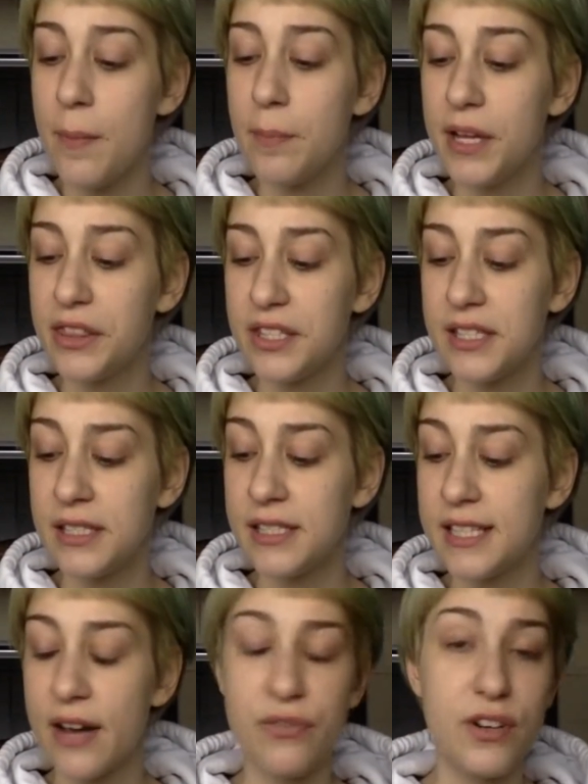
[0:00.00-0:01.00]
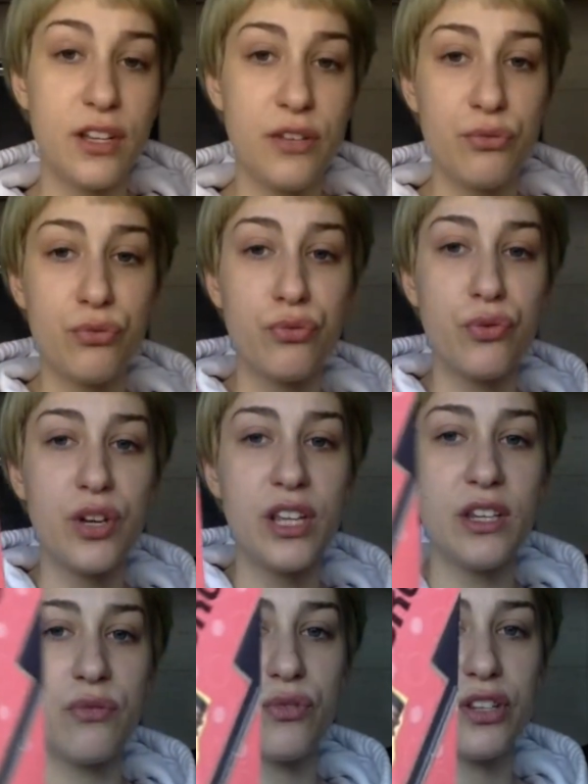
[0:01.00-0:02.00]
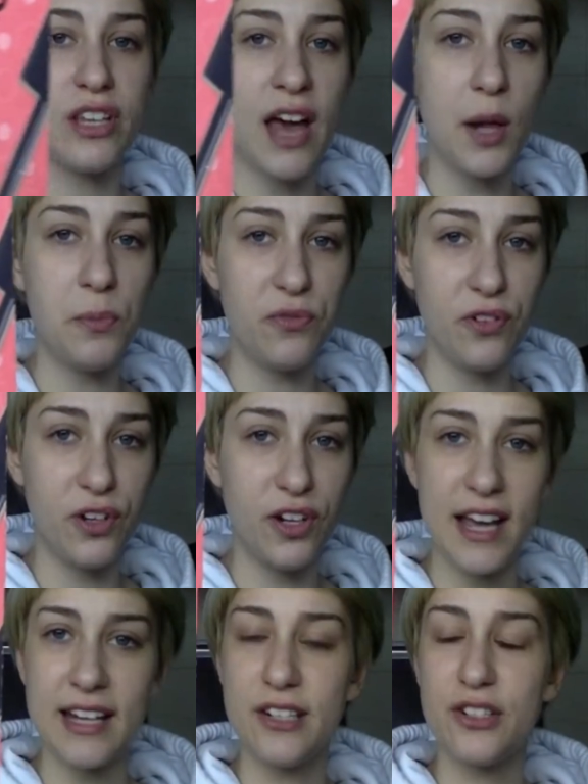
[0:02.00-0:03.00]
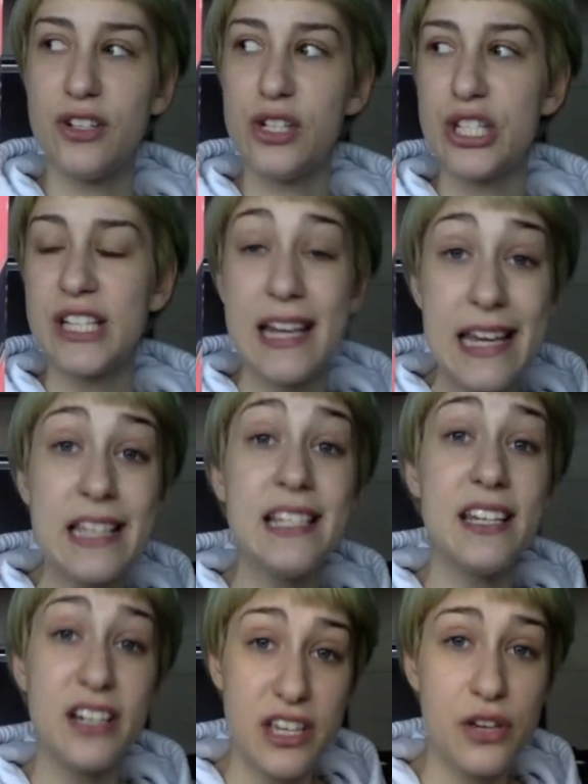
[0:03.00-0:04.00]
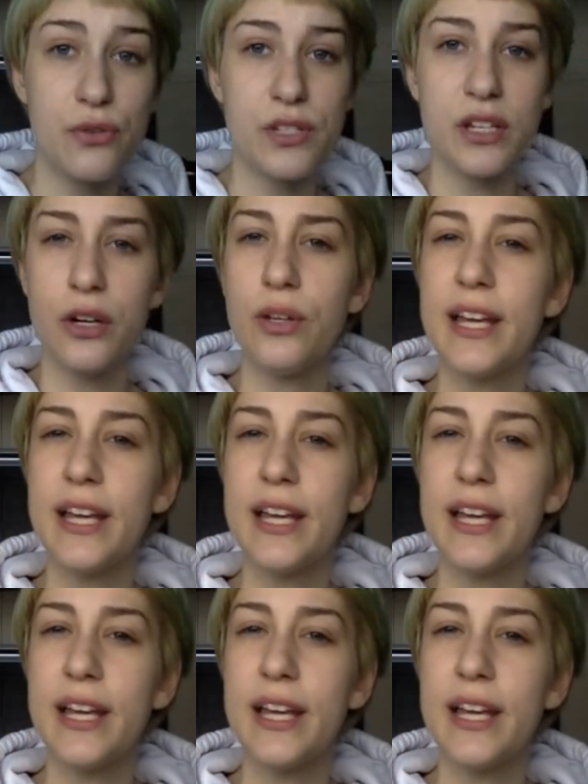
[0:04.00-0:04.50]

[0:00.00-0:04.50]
But this is definitely really, really helpful and just easy to use, you know?